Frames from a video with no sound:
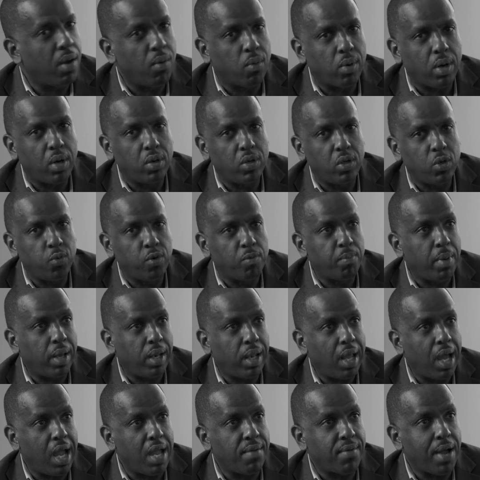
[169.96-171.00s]
I want to do with my
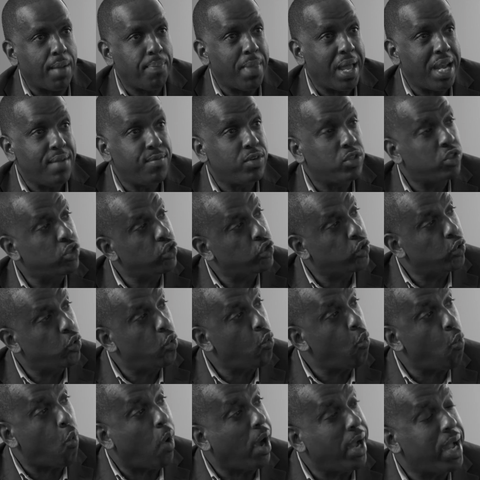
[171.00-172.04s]
life. I'm not even
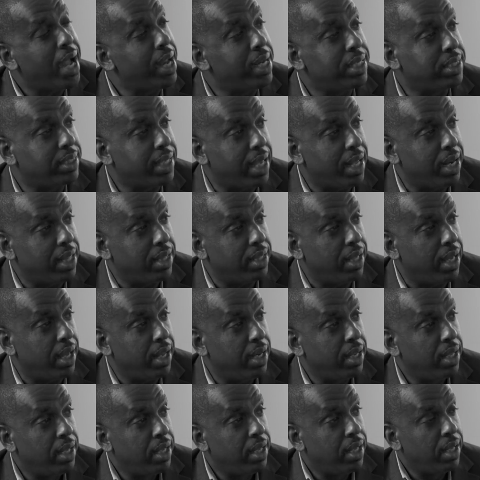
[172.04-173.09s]
sure why I decided
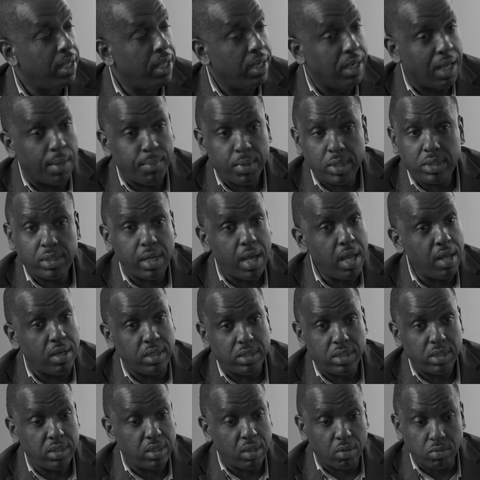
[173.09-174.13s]
that. Now, I'm going to tell you,
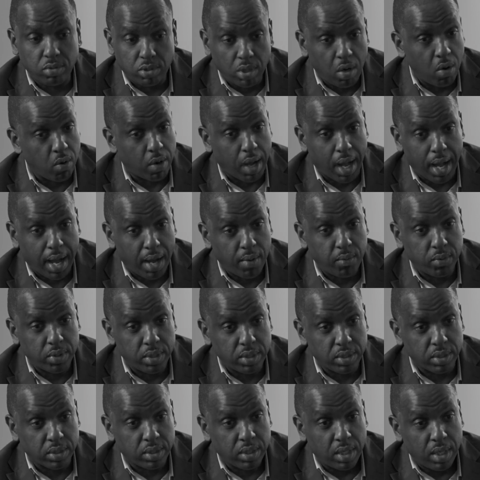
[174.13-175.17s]
this is no joke.
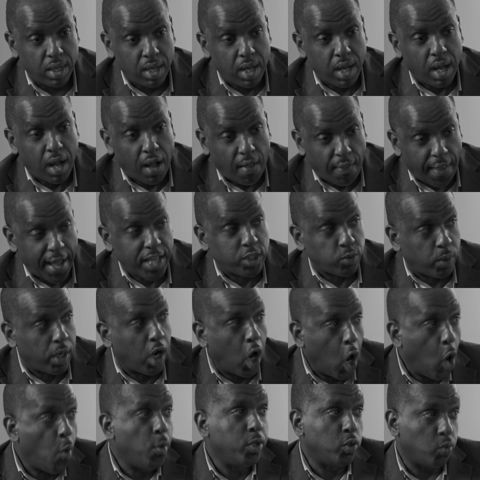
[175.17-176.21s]
That's what
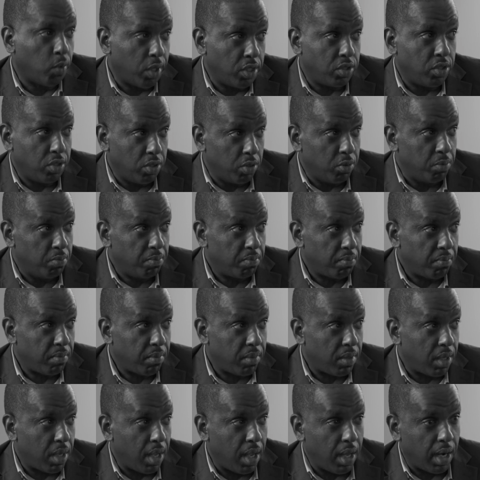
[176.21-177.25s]
I always wanted to do.
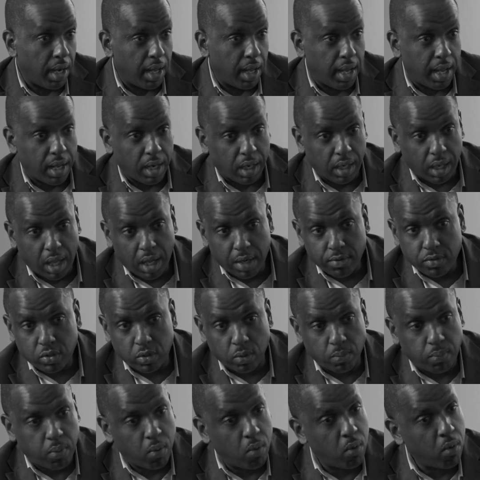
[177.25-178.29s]
And I had a lot of
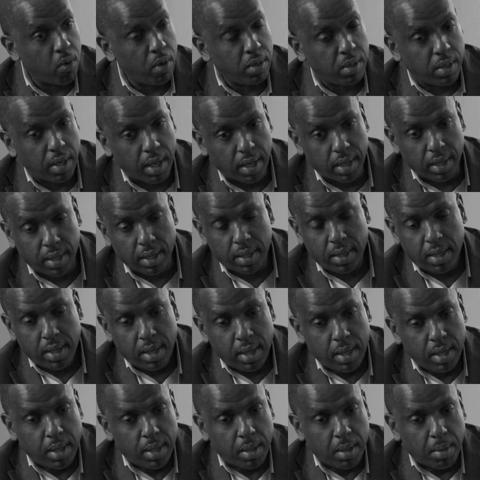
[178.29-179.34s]
support at a
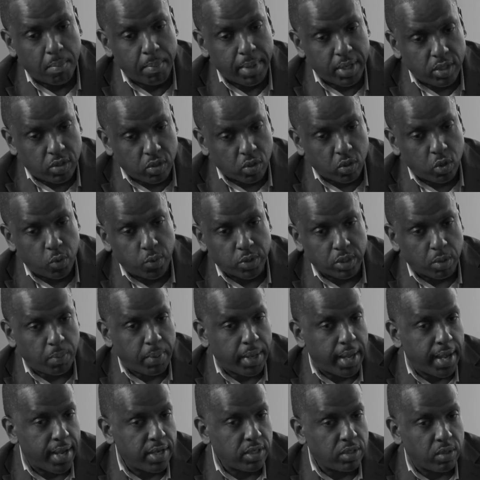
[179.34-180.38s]
mentor who was a
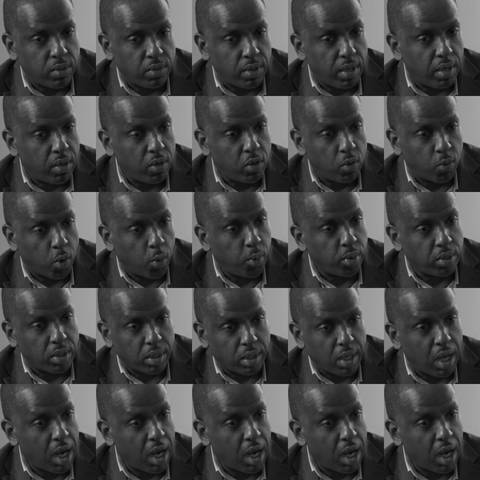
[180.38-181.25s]
pastor there who worked with the